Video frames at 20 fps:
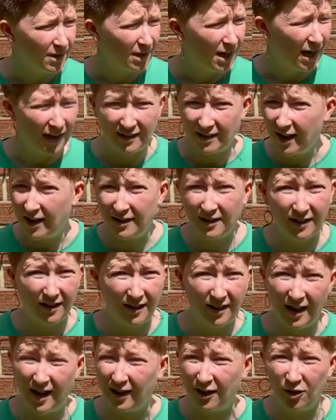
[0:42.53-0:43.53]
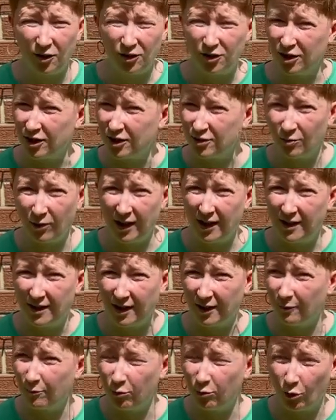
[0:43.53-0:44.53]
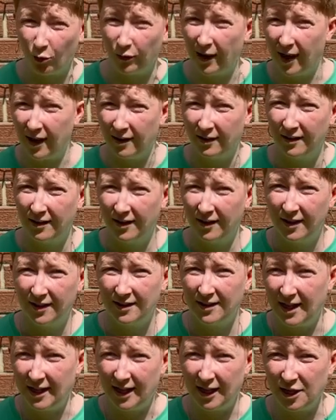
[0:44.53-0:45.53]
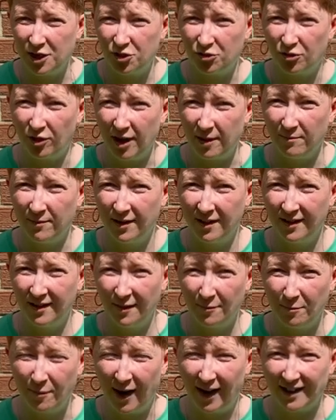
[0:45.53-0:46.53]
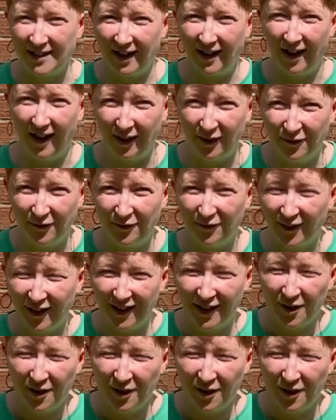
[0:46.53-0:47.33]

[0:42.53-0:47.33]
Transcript: then, yeah, God just really kind of brought that teenage dream back to life,